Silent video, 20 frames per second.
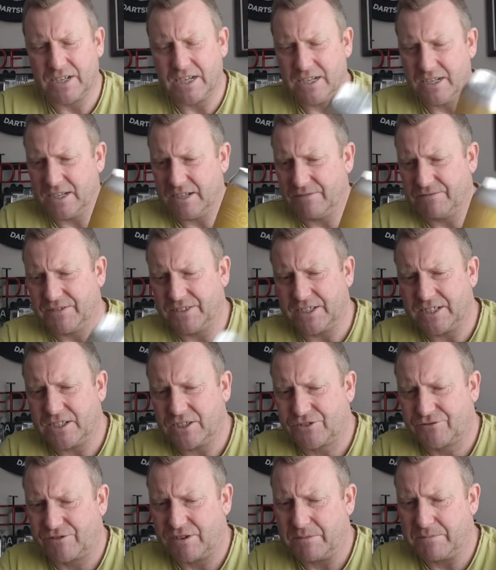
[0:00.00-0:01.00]
for
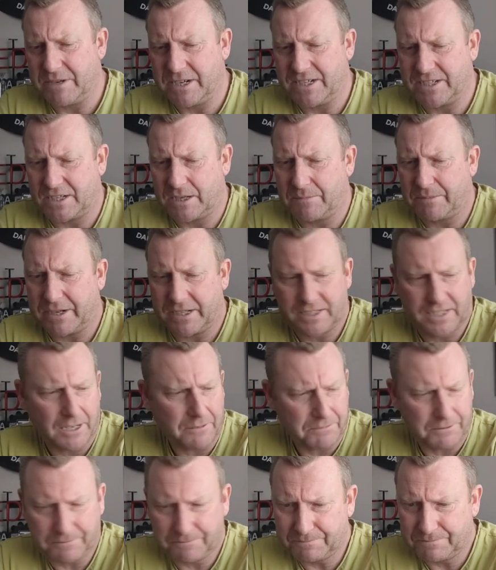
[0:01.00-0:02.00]
these three beers that I picked
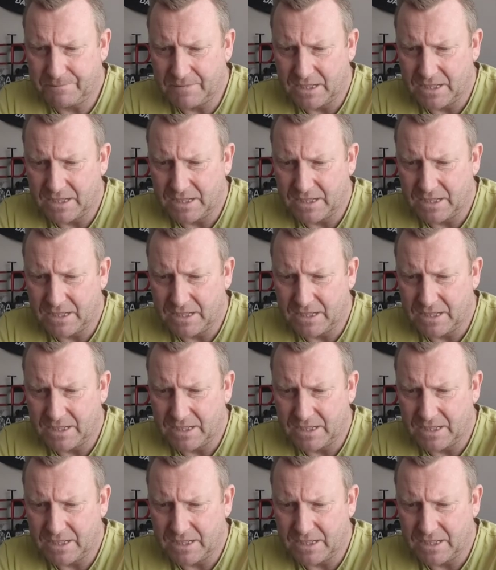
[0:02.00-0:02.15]
up.